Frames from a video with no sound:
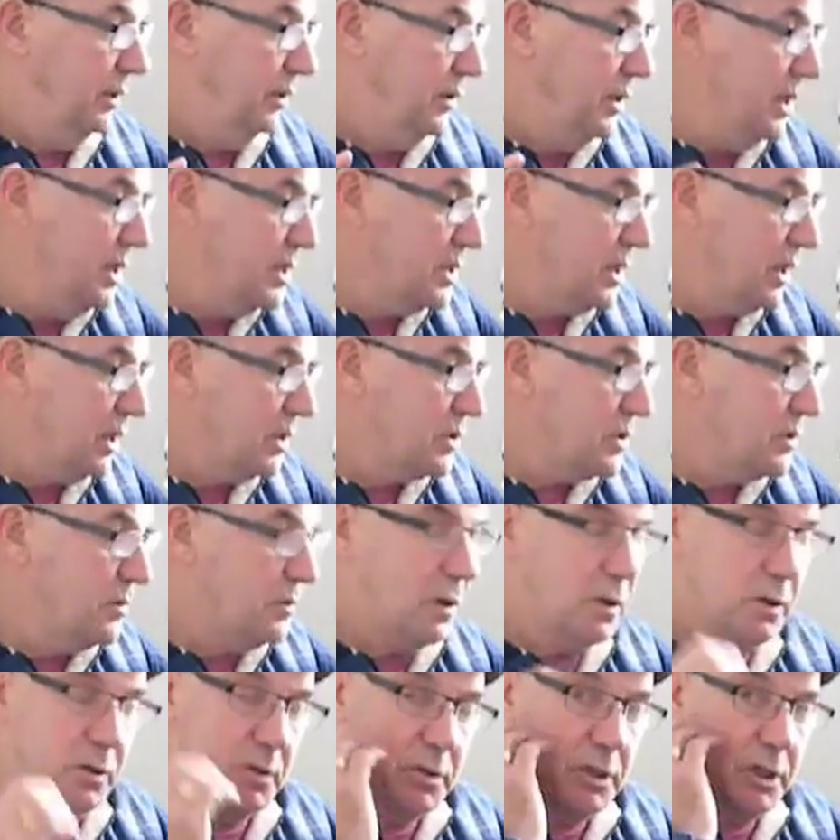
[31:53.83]
And these are
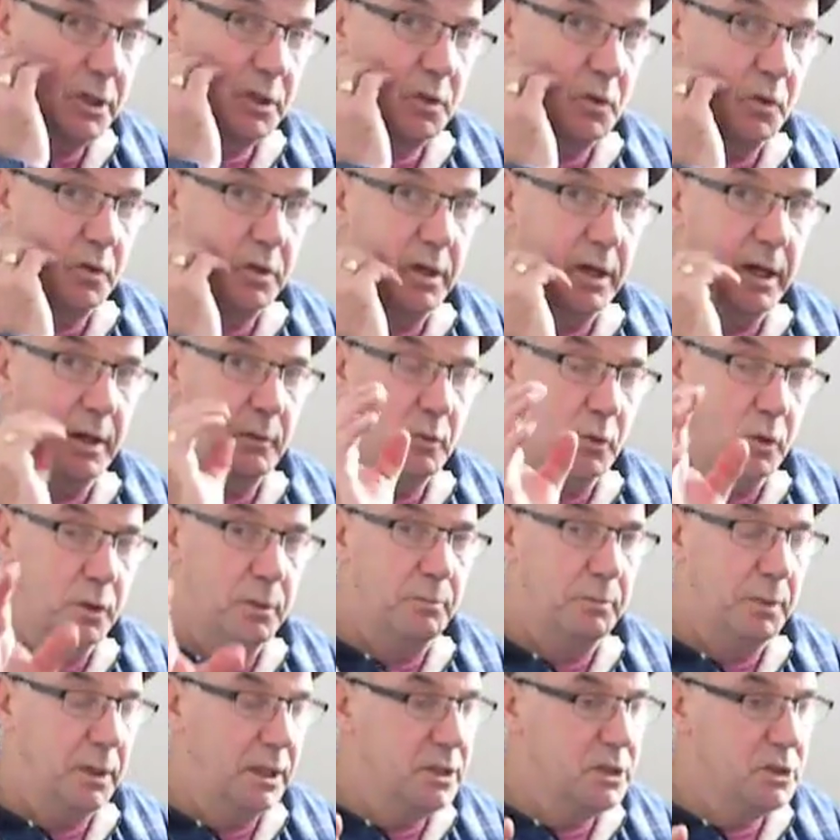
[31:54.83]
tomatoes I'm
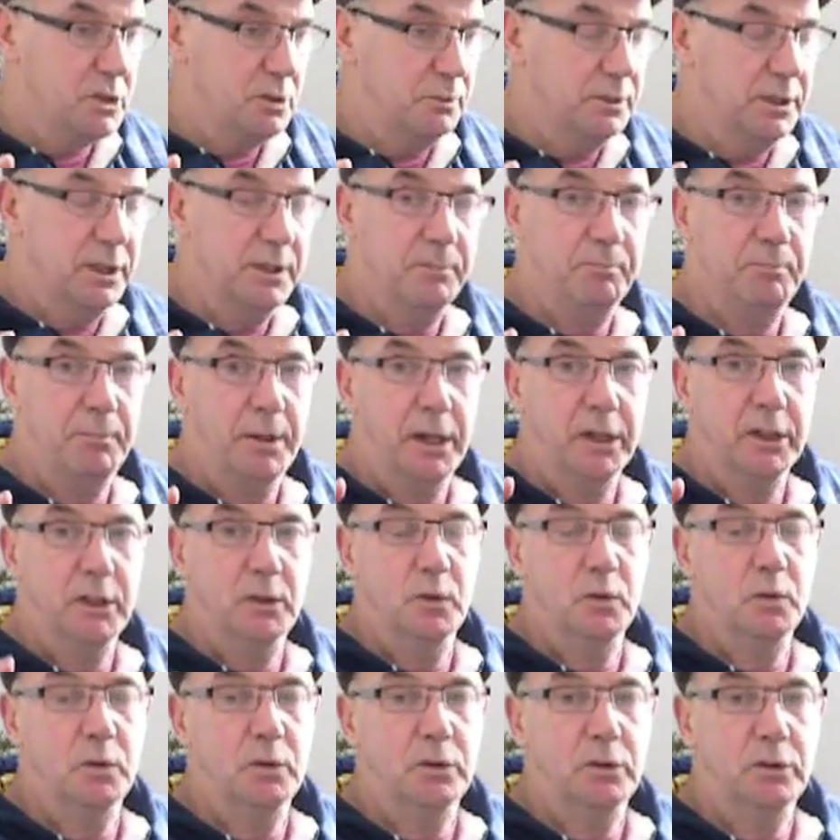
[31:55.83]
going to plant some in the
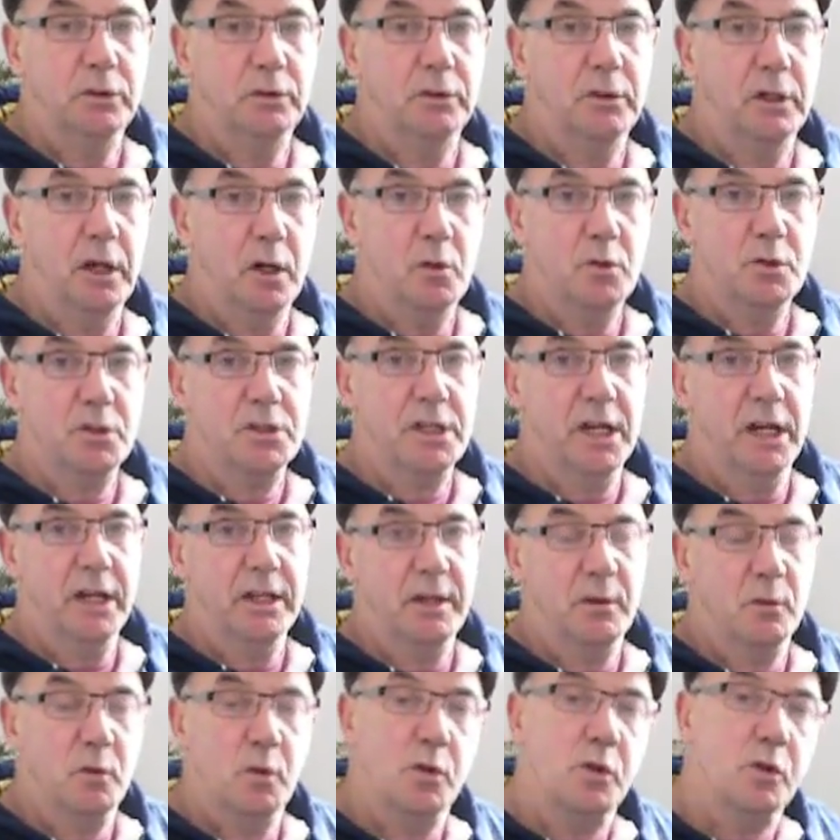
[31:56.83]
patio
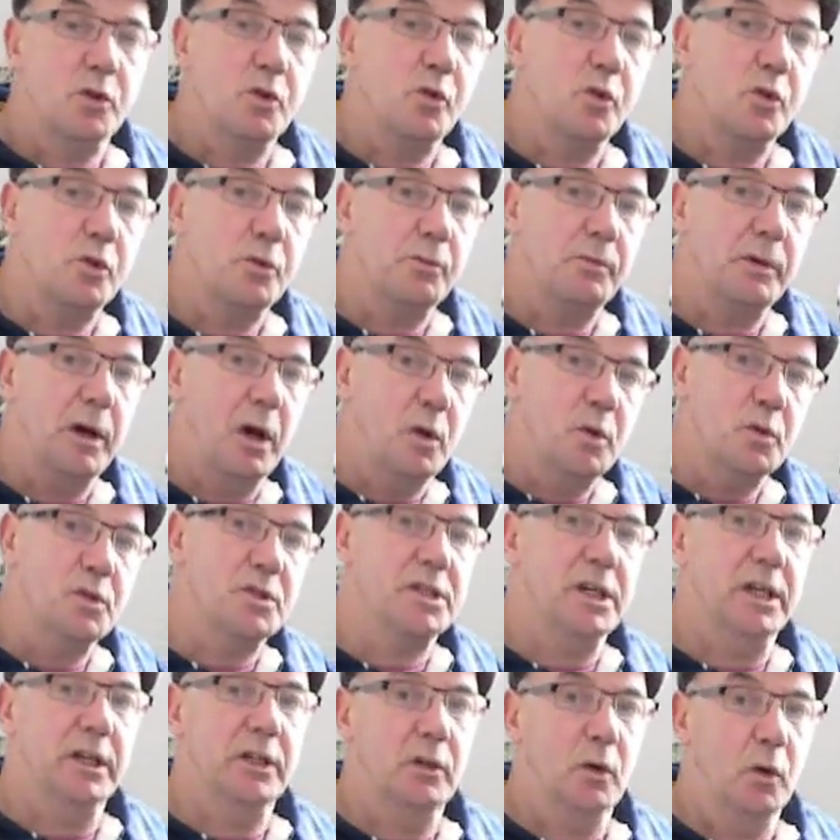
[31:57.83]
outside, and I'm going to grow them
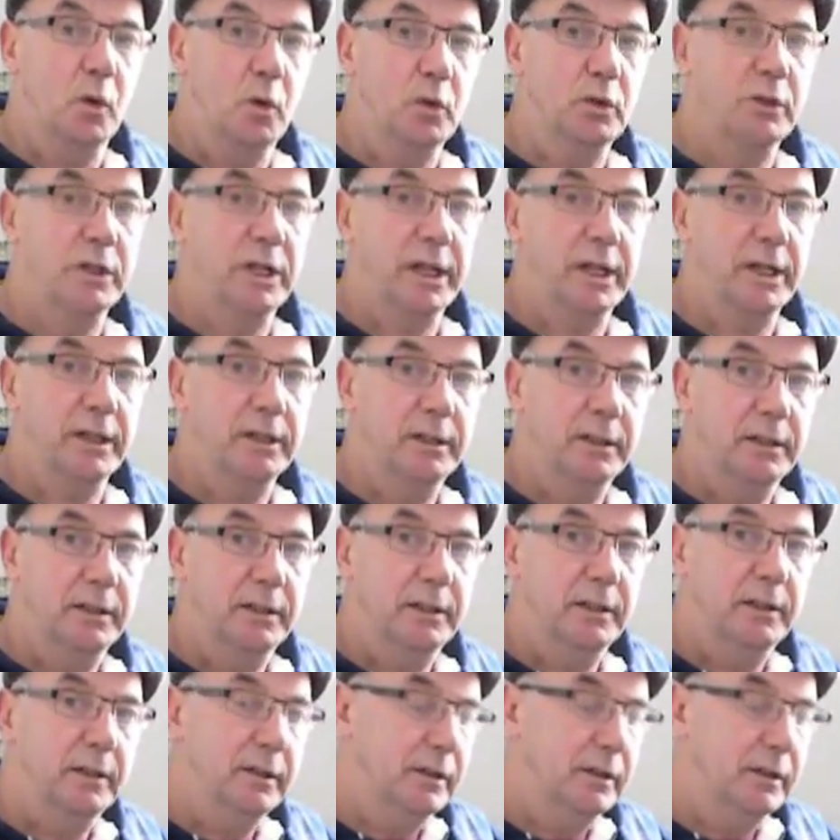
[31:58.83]
outside all year.